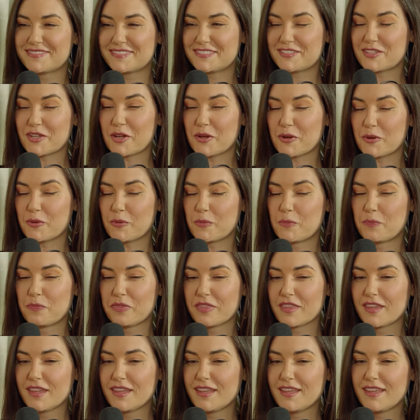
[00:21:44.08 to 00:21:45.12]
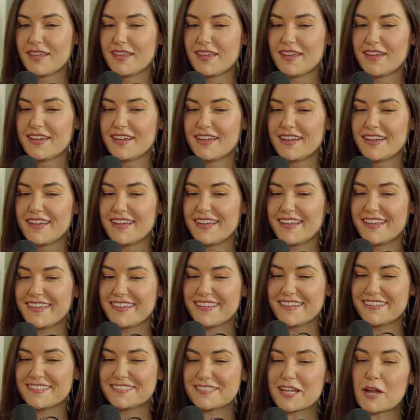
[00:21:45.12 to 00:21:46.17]
So,
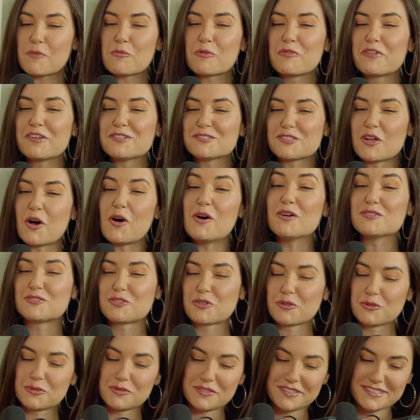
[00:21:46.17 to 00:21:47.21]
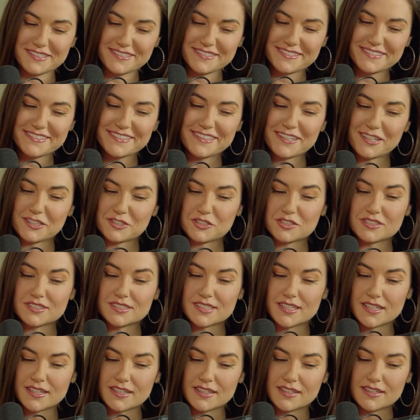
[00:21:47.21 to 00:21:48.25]
time reveals all truths, I should
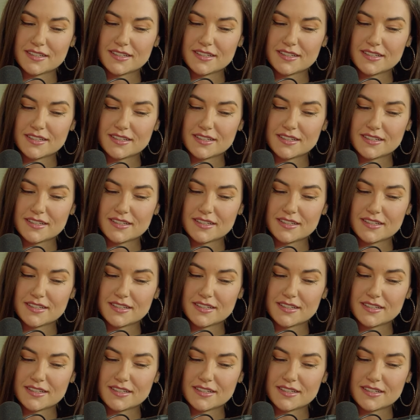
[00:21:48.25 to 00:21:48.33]
say.